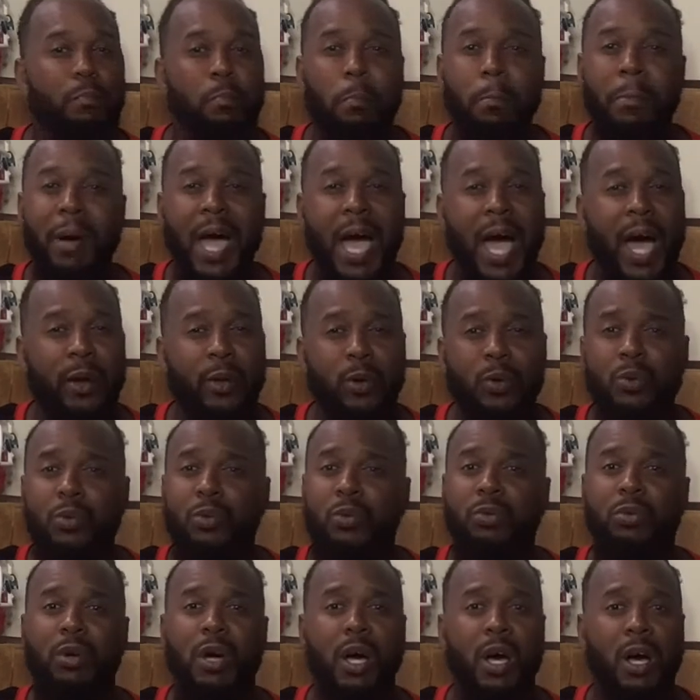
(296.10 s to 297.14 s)
battle.
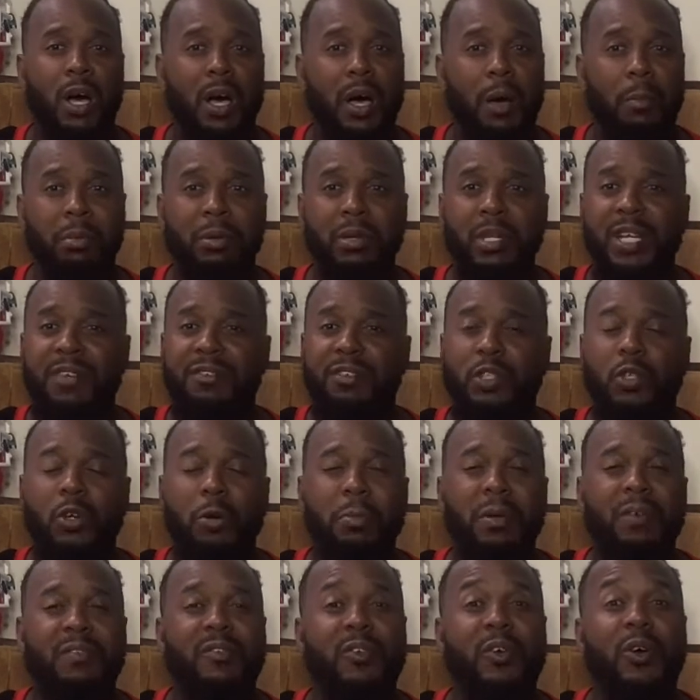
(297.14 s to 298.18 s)
I believe it's going
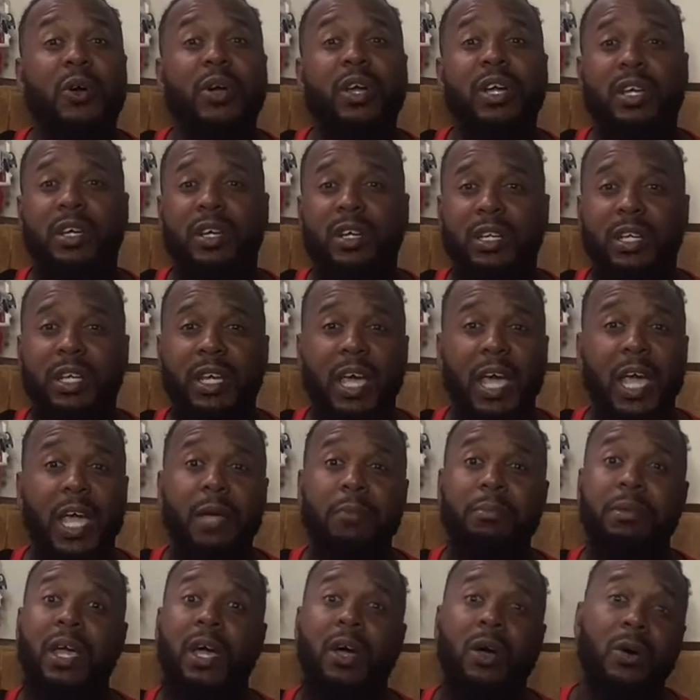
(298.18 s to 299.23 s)
to be a very good
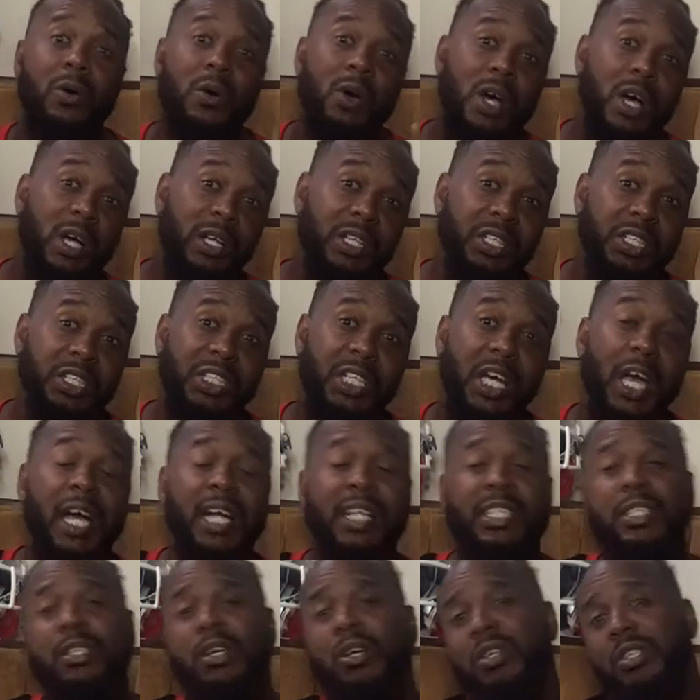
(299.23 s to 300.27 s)
game. Now, the
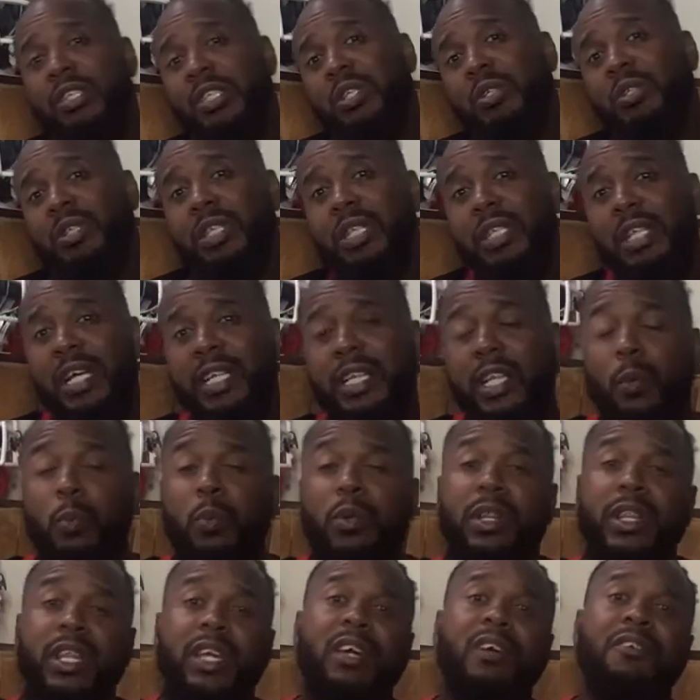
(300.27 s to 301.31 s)
Giants also selected
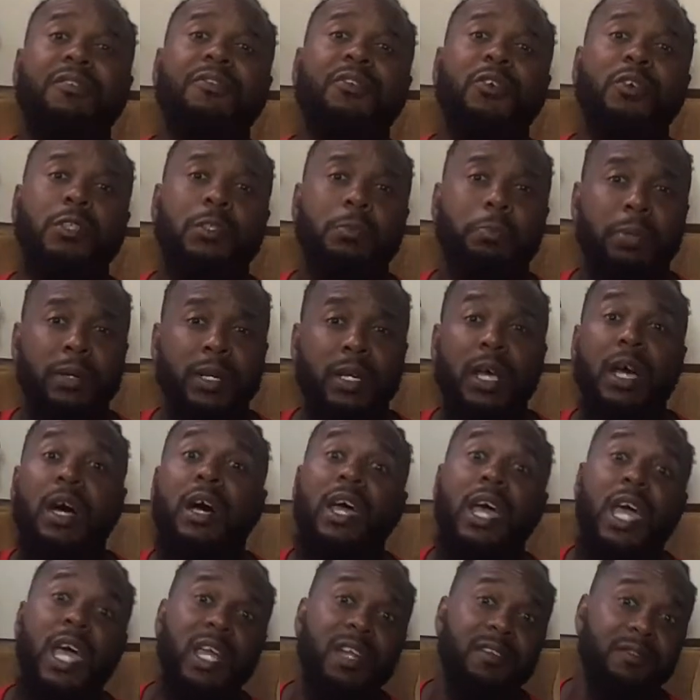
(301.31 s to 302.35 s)
with their first pick
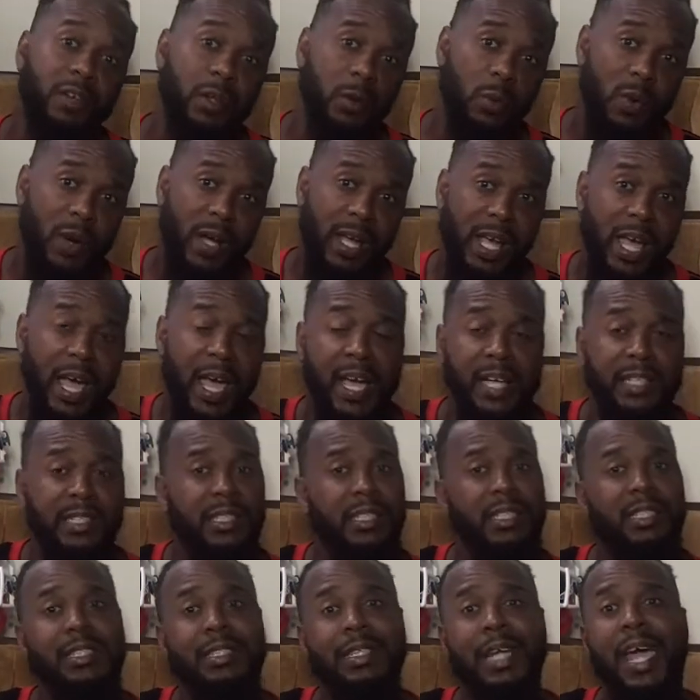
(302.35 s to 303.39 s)
ahead of Dwayne
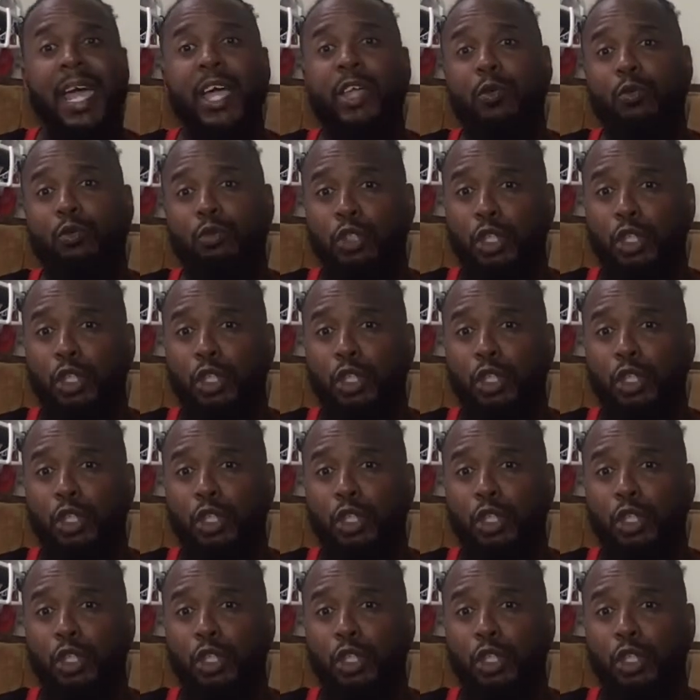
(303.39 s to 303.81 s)
Haskins, Daniel